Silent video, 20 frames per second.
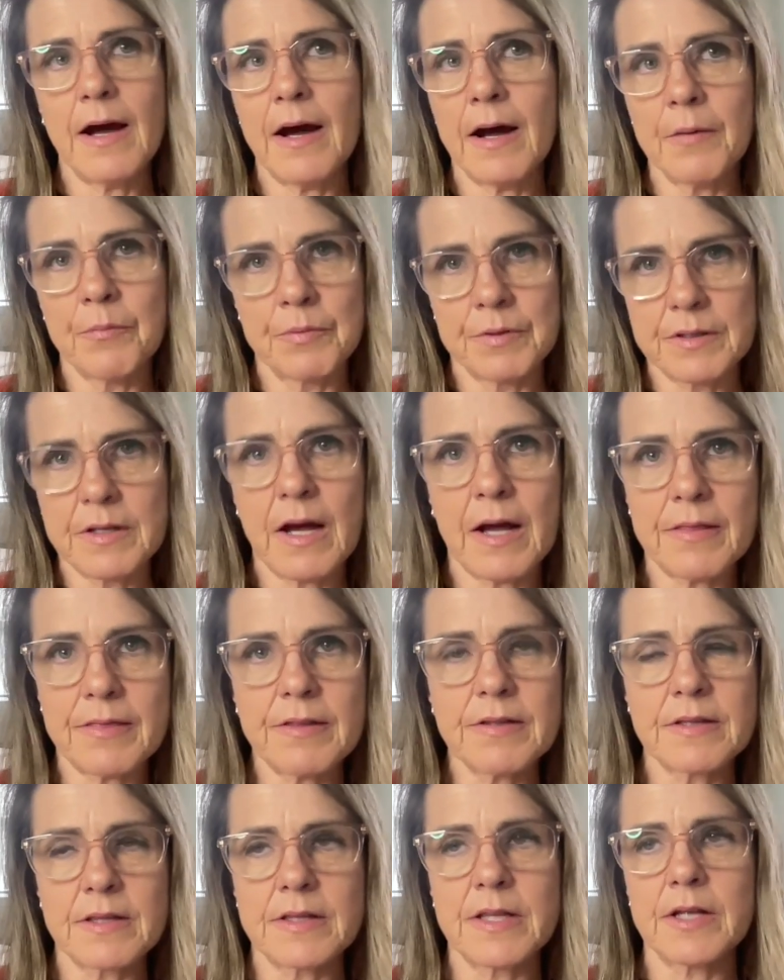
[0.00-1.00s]
I
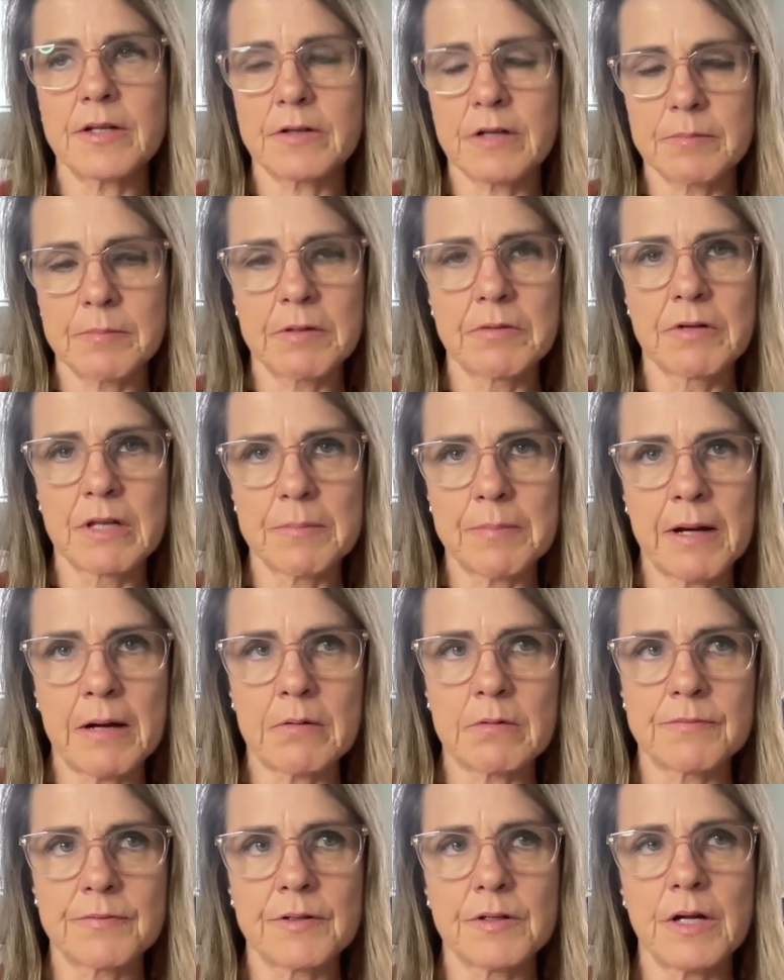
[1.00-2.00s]
think that can be really
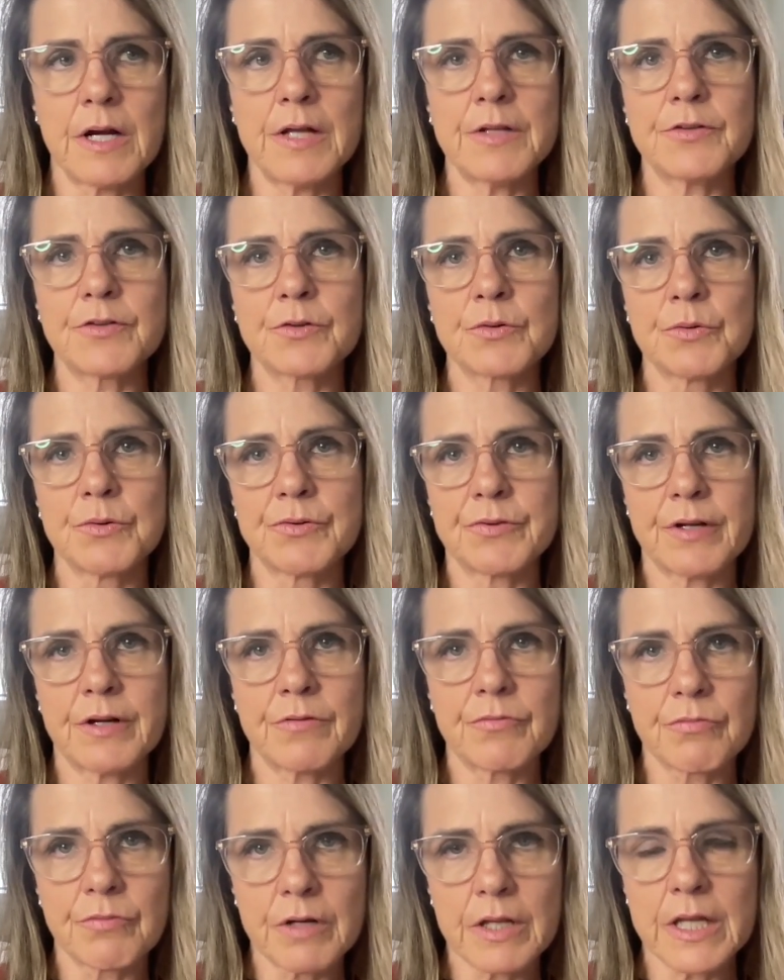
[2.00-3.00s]
powerful. And schools
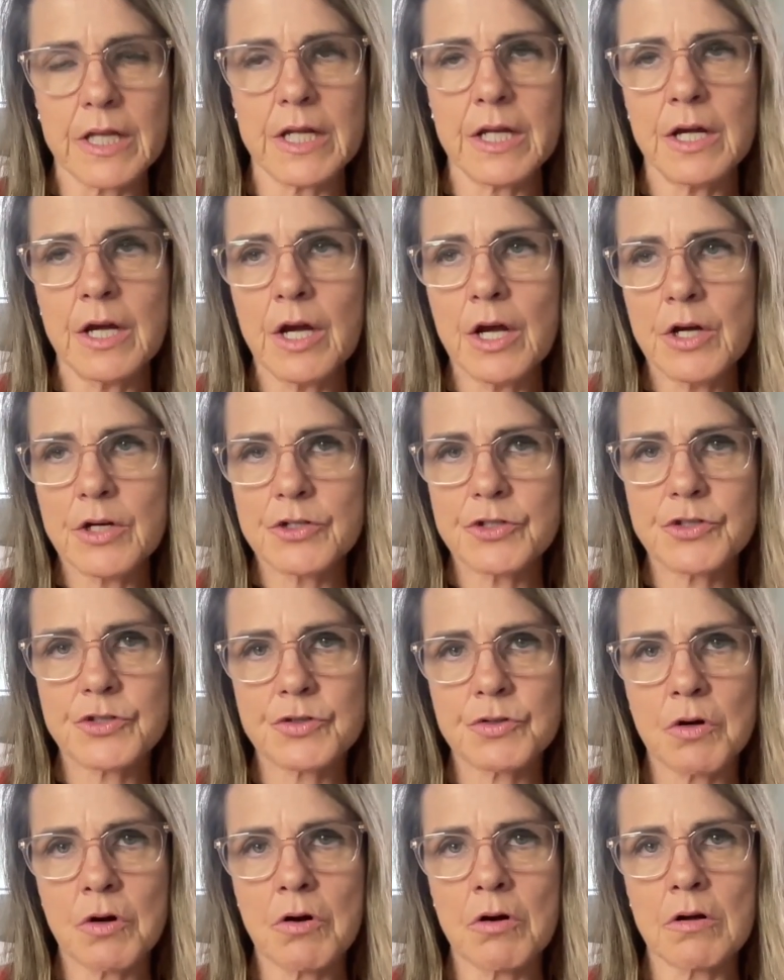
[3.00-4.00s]
have really
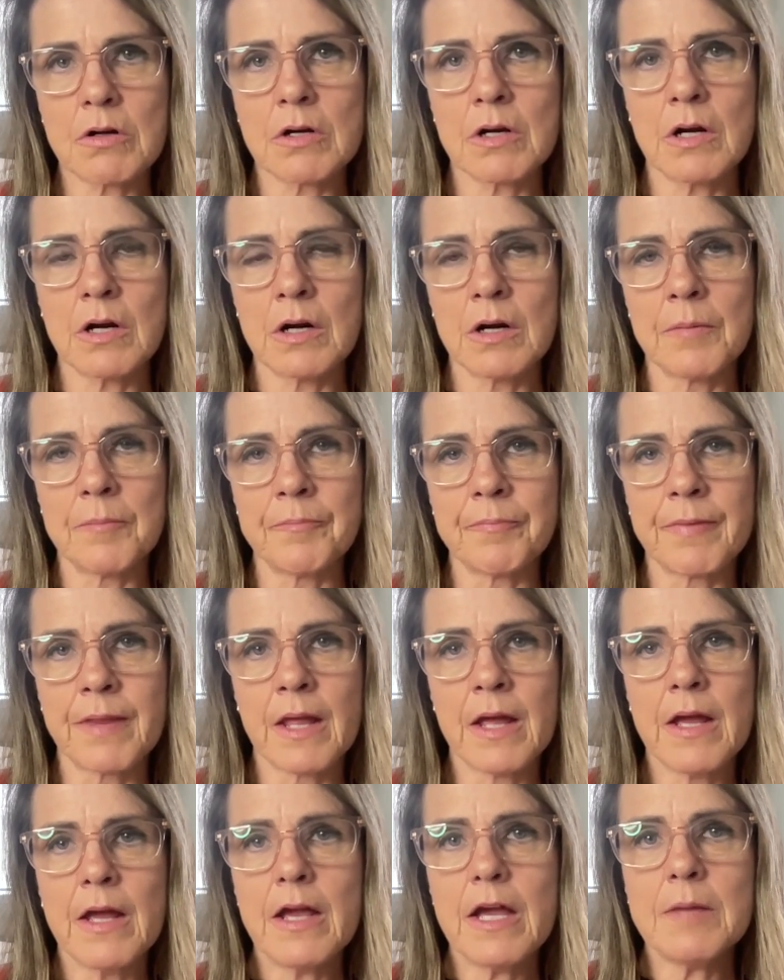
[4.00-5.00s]
strong
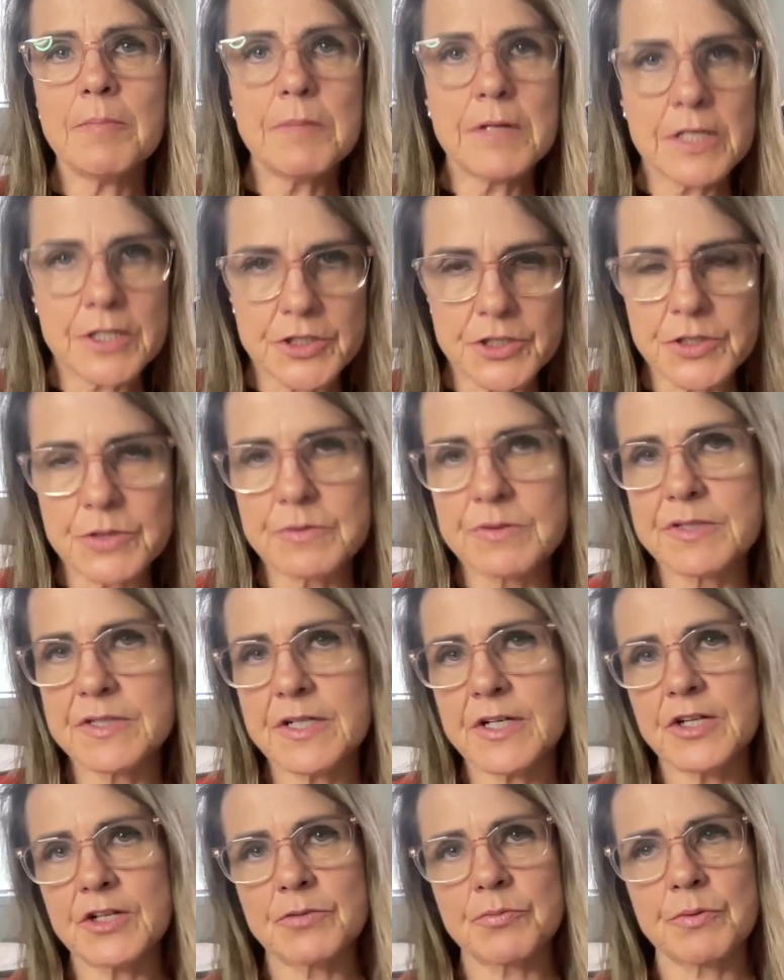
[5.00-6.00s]
admitted student
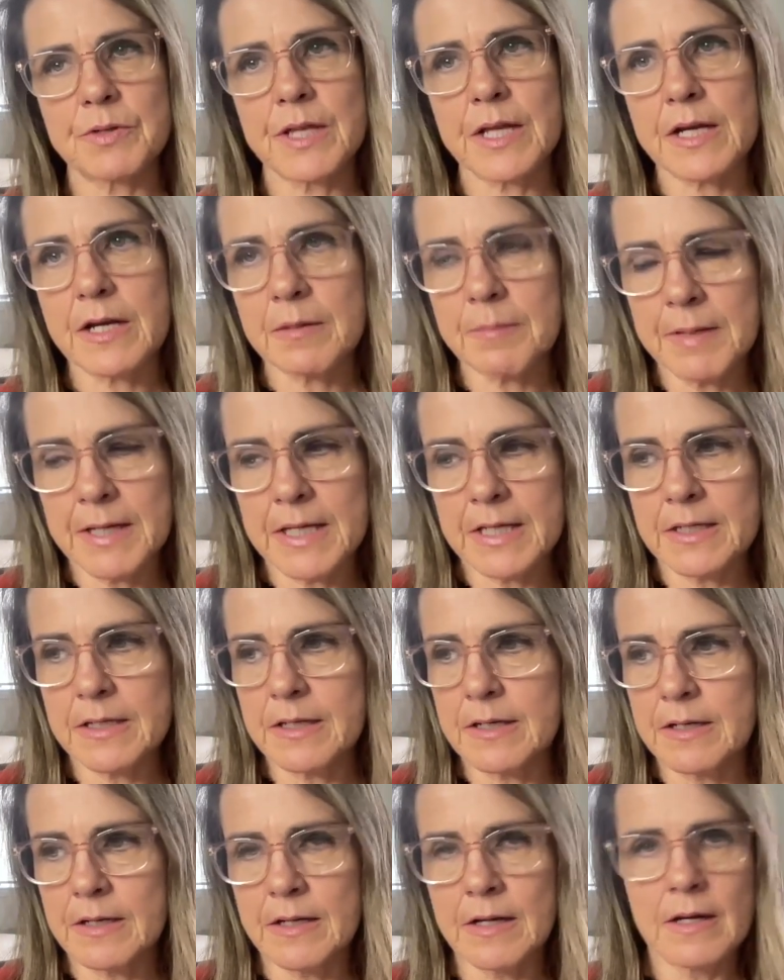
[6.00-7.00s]
days where they come in
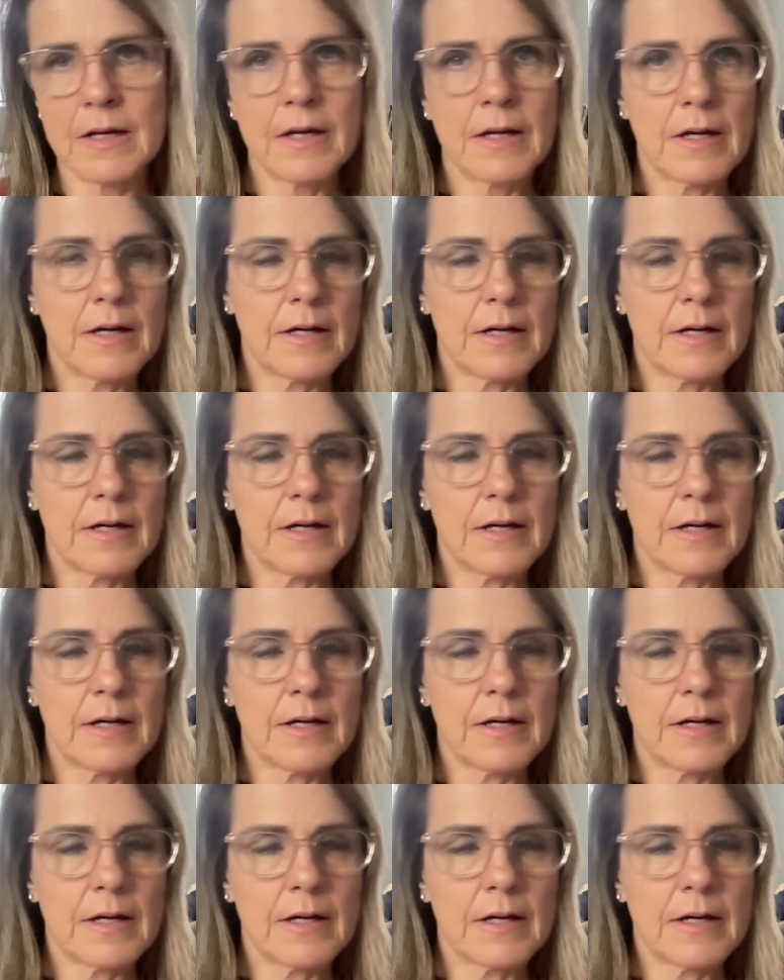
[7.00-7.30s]
and